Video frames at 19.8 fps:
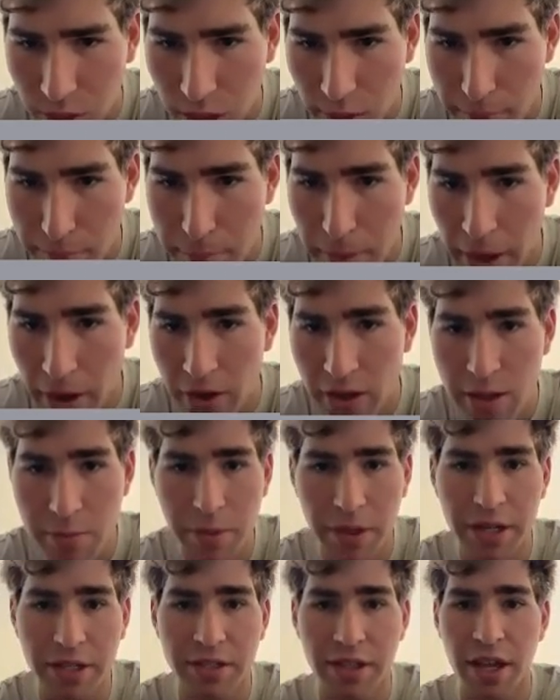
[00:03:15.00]
Barely,
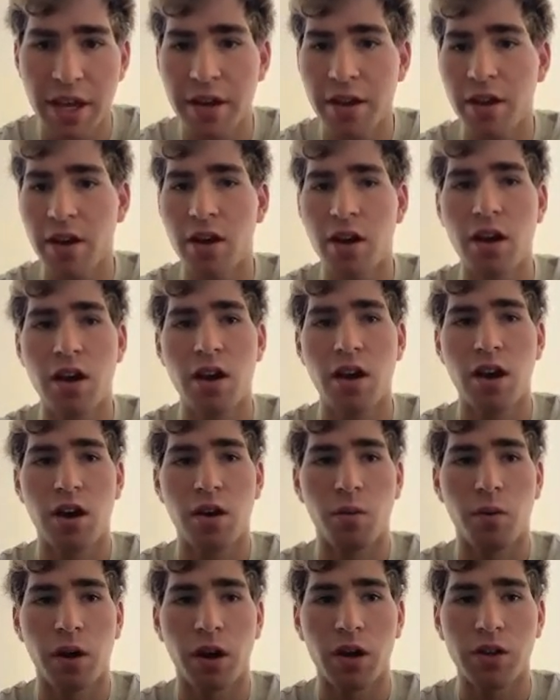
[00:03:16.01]
but it did.
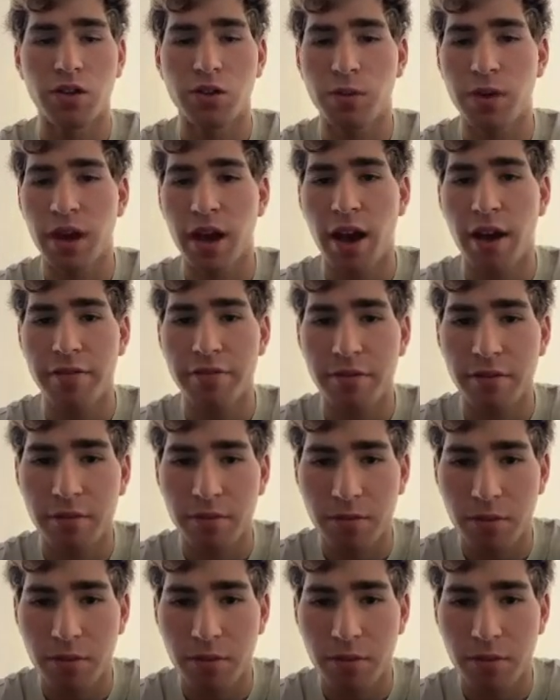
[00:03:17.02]
What else do we have?